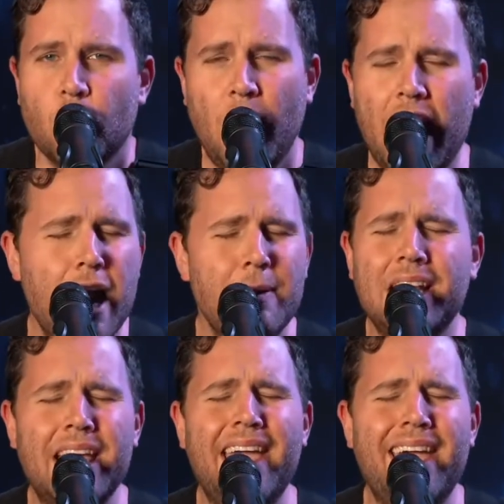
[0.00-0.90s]
We
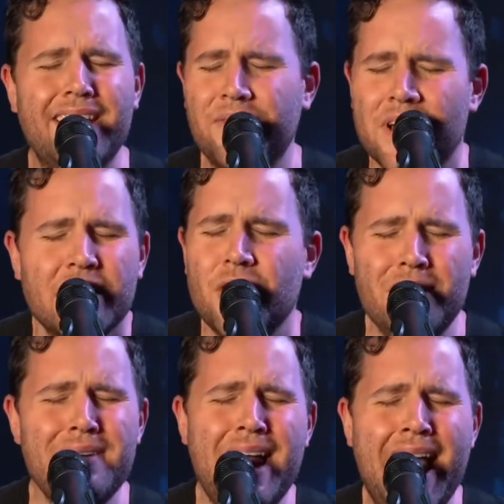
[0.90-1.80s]
believe
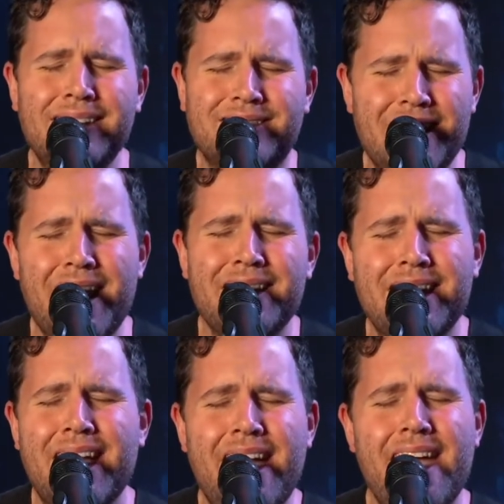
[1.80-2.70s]
you're not
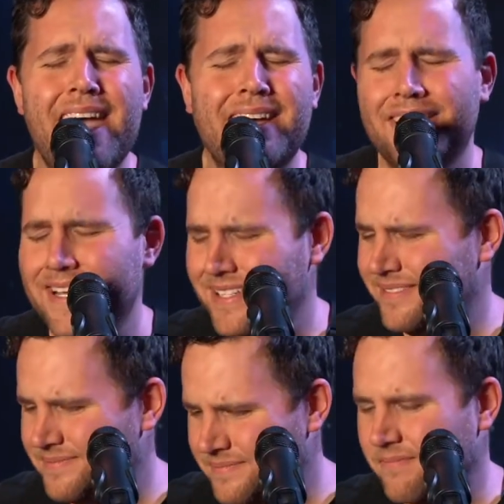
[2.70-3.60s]
done yet.
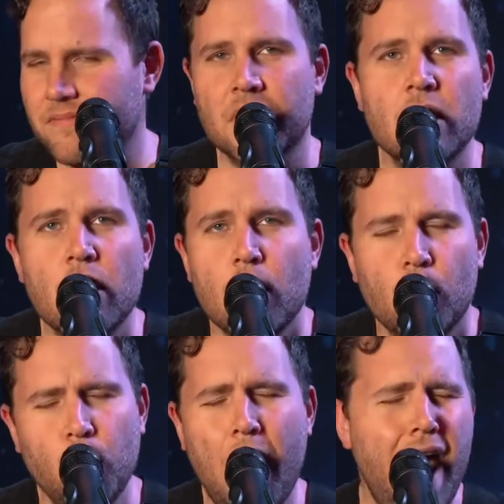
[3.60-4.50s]

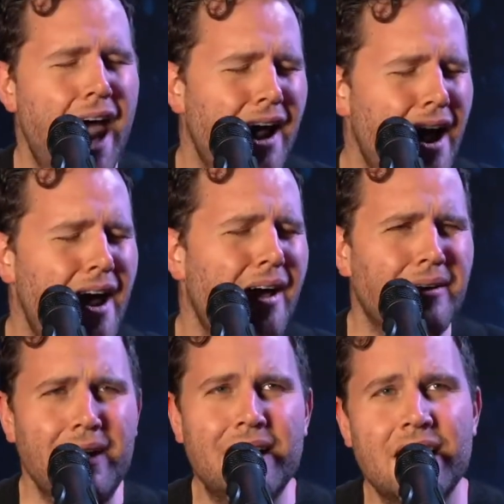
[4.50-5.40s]

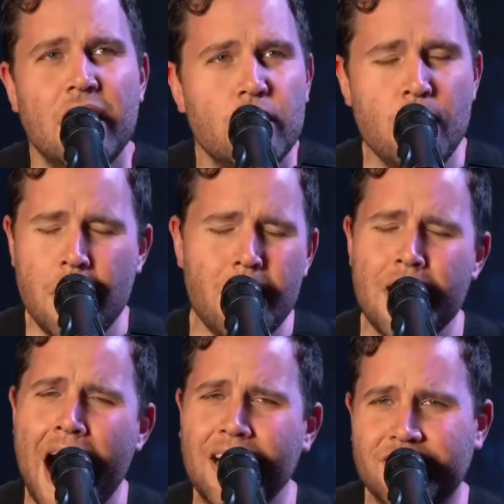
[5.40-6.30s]
Whoa,
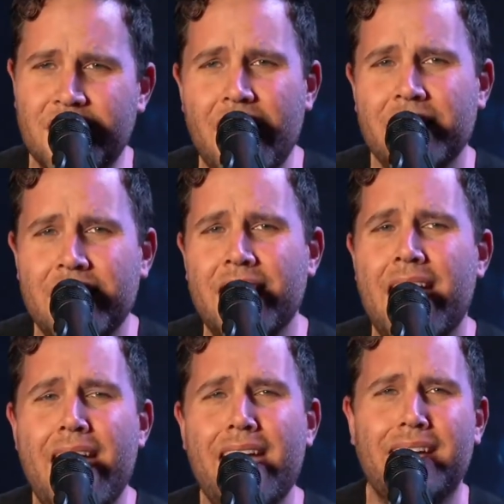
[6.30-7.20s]
you're not done
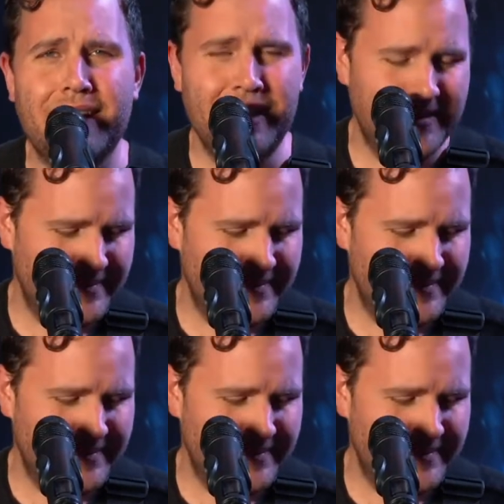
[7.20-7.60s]
yet.